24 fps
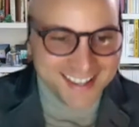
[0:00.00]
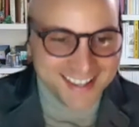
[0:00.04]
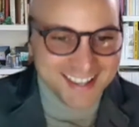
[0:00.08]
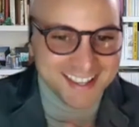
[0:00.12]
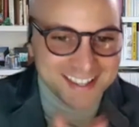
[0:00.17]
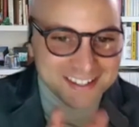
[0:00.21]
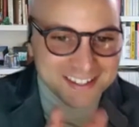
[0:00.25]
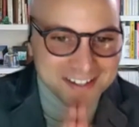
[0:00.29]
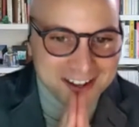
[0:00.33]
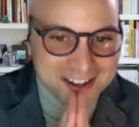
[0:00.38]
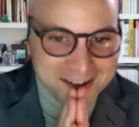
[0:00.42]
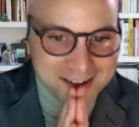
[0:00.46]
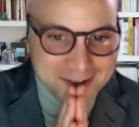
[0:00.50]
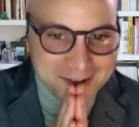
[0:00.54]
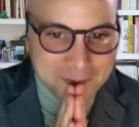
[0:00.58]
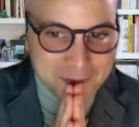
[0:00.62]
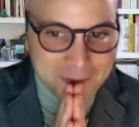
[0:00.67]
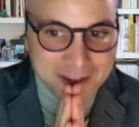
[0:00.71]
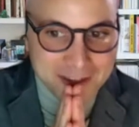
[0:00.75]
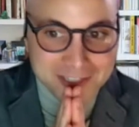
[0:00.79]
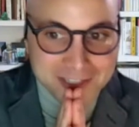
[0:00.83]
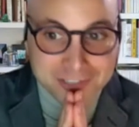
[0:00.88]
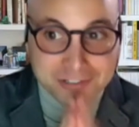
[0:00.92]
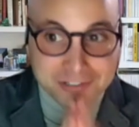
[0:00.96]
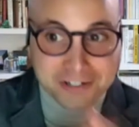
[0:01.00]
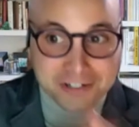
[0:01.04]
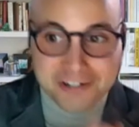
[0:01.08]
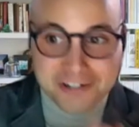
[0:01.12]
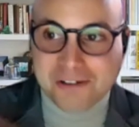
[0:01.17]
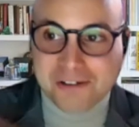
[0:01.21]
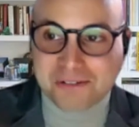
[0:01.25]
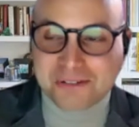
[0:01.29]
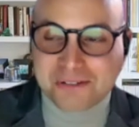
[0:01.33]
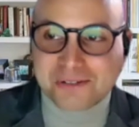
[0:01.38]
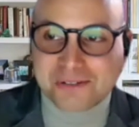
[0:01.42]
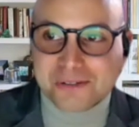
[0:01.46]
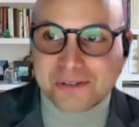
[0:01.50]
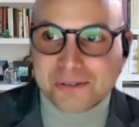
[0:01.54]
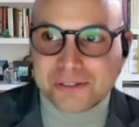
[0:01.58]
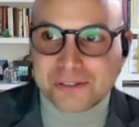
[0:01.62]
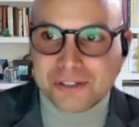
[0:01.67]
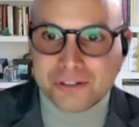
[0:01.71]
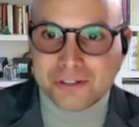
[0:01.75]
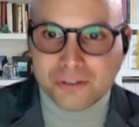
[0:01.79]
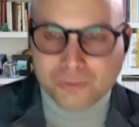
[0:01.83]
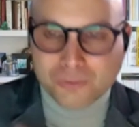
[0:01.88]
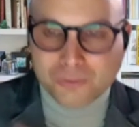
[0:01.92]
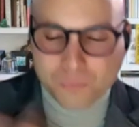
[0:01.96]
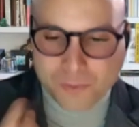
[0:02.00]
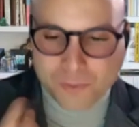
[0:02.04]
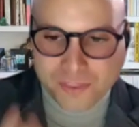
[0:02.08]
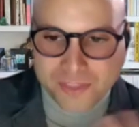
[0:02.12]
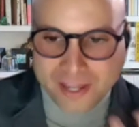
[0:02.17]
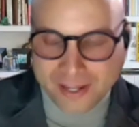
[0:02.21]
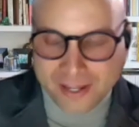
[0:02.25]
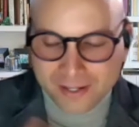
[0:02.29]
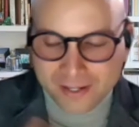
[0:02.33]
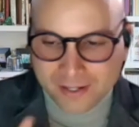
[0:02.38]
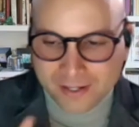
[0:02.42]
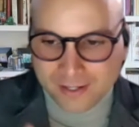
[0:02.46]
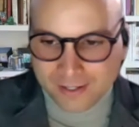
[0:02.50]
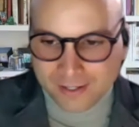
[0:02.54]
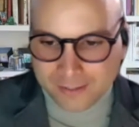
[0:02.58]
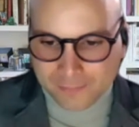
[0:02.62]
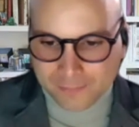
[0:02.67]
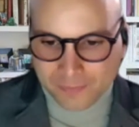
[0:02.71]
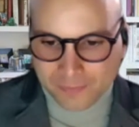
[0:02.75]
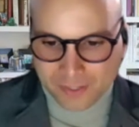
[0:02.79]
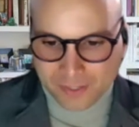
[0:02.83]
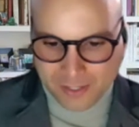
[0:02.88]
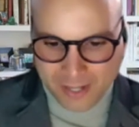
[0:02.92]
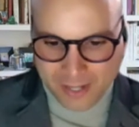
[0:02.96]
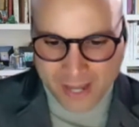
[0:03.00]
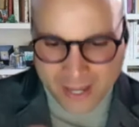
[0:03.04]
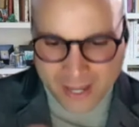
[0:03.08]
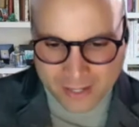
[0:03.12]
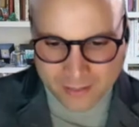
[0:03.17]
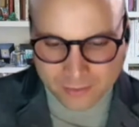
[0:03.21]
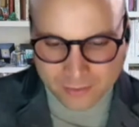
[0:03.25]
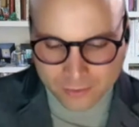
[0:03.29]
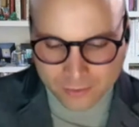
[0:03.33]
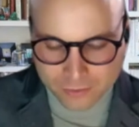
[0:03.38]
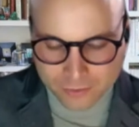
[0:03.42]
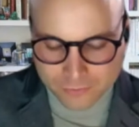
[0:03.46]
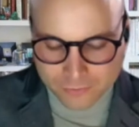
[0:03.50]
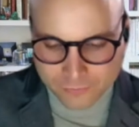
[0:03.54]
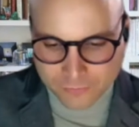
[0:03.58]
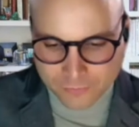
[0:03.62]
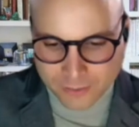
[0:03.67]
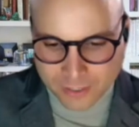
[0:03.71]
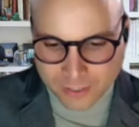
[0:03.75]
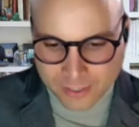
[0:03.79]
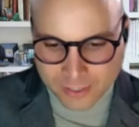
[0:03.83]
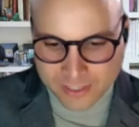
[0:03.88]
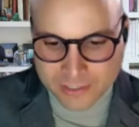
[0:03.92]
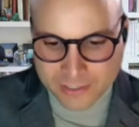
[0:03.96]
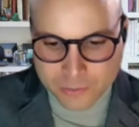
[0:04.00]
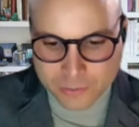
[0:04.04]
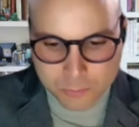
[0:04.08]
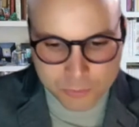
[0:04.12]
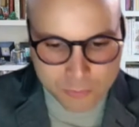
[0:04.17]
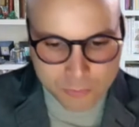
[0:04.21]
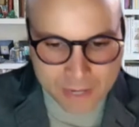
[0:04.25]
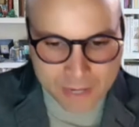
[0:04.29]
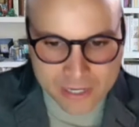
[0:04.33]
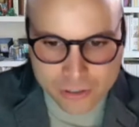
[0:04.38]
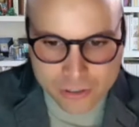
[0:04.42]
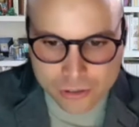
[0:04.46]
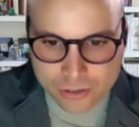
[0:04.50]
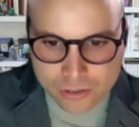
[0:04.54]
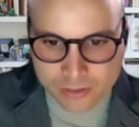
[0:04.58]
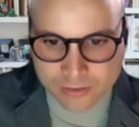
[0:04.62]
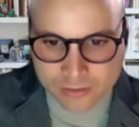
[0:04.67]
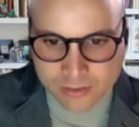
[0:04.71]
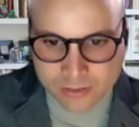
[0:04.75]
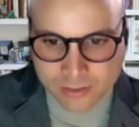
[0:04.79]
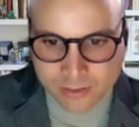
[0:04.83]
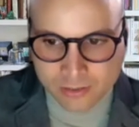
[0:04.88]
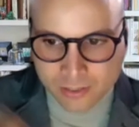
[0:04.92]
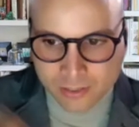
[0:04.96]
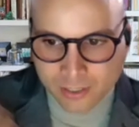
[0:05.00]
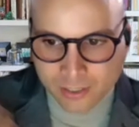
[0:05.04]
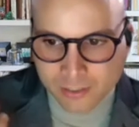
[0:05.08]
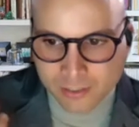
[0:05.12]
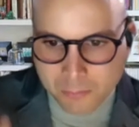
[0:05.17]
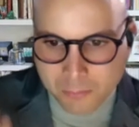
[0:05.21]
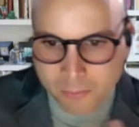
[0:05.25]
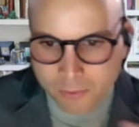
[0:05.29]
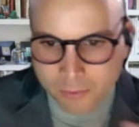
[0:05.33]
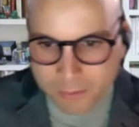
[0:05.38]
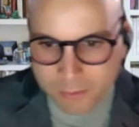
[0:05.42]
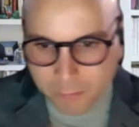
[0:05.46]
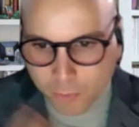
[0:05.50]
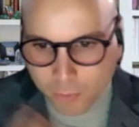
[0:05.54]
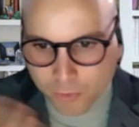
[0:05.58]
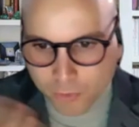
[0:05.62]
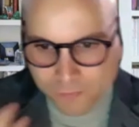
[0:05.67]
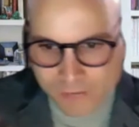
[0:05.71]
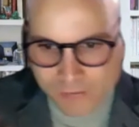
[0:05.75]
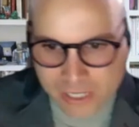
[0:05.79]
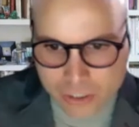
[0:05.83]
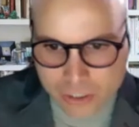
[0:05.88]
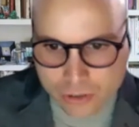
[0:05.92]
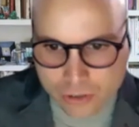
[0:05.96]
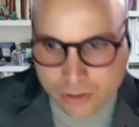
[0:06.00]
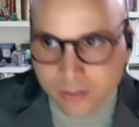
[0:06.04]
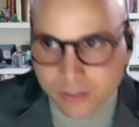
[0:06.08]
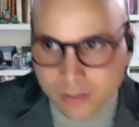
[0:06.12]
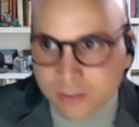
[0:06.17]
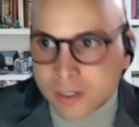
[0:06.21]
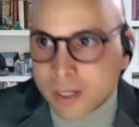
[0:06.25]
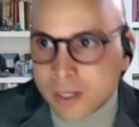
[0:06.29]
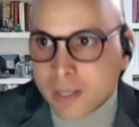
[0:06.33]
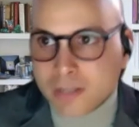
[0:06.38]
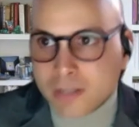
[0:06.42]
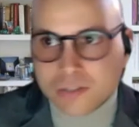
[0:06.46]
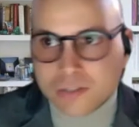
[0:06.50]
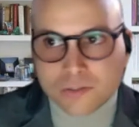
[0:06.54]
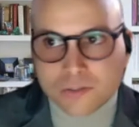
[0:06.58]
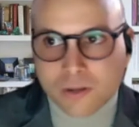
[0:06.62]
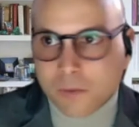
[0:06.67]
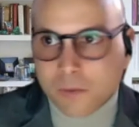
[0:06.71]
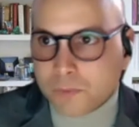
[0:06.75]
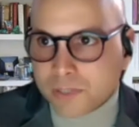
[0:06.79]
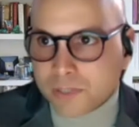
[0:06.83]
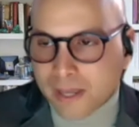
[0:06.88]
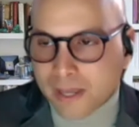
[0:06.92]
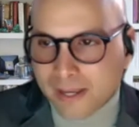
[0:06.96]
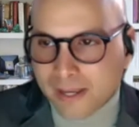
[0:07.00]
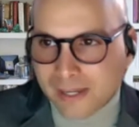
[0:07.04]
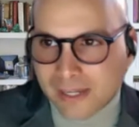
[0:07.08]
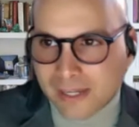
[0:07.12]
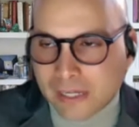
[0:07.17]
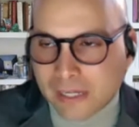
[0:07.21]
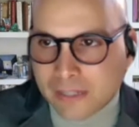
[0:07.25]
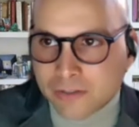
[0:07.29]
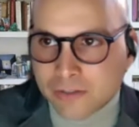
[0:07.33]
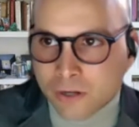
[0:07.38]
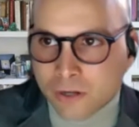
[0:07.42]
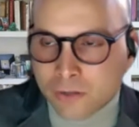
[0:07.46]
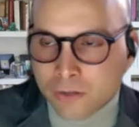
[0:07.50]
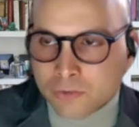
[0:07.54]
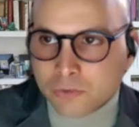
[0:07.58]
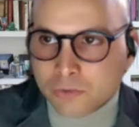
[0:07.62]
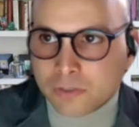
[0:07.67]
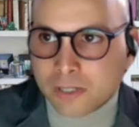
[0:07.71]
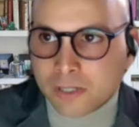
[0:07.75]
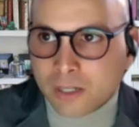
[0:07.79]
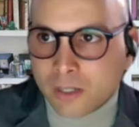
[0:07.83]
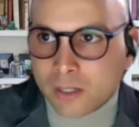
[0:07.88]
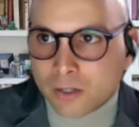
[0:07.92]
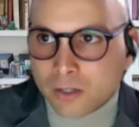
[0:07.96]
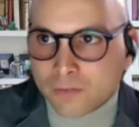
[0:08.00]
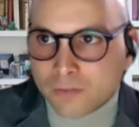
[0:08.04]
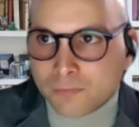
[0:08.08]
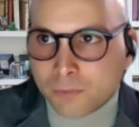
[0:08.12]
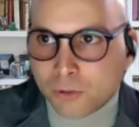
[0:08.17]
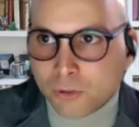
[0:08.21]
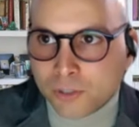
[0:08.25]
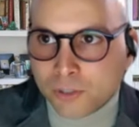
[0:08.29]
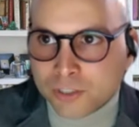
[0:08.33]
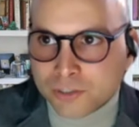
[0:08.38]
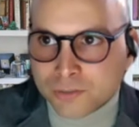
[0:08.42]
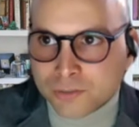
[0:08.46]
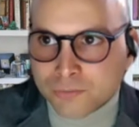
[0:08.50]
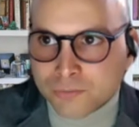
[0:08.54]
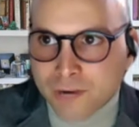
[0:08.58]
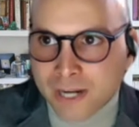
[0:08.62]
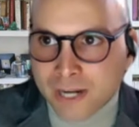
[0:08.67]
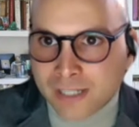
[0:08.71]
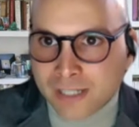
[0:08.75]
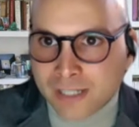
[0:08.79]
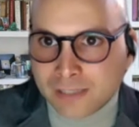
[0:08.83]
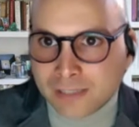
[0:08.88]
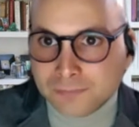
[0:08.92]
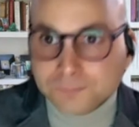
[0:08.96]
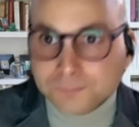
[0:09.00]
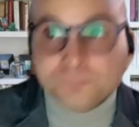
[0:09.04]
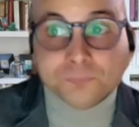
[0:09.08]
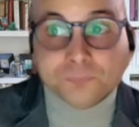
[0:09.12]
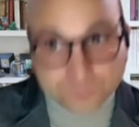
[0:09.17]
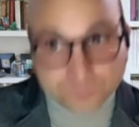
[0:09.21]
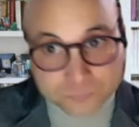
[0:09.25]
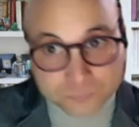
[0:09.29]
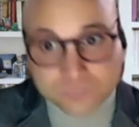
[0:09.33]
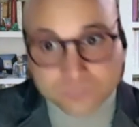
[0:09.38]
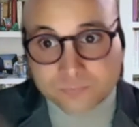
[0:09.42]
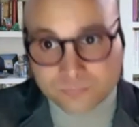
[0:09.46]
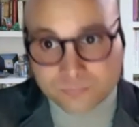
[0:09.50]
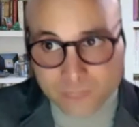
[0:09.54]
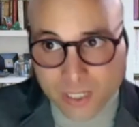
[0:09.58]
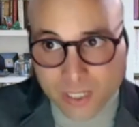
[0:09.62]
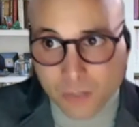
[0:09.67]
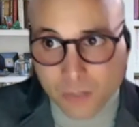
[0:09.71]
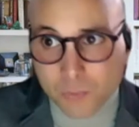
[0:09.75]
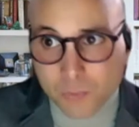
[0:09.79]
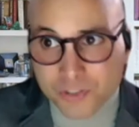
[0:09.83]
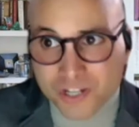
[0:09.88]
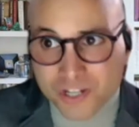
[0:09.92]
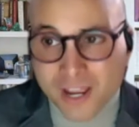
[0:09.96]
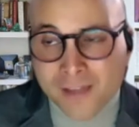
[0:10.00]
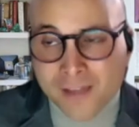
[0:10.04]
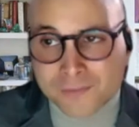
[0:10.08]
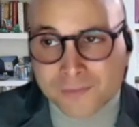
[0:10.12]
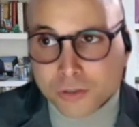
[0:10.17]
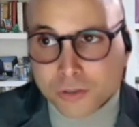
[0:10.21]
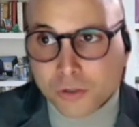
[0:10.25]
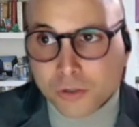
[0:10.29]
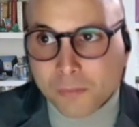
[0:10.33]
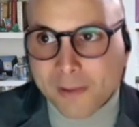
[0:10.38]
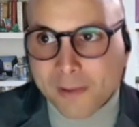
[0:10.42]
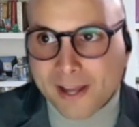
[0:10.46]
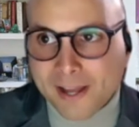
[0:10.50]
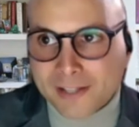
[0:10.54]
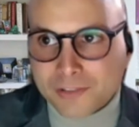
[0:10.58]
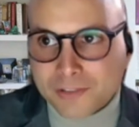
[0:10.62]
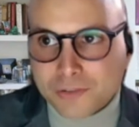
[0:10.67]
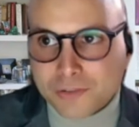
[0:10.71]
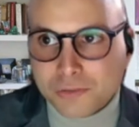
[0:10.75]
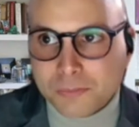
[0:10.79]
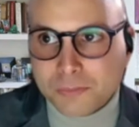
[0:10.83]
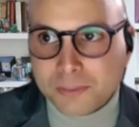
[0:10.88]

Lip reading: And I started also, with that, I had a lot of inspiration and motivation. So I engage also in a lot of poetry writing, which I have to go back to.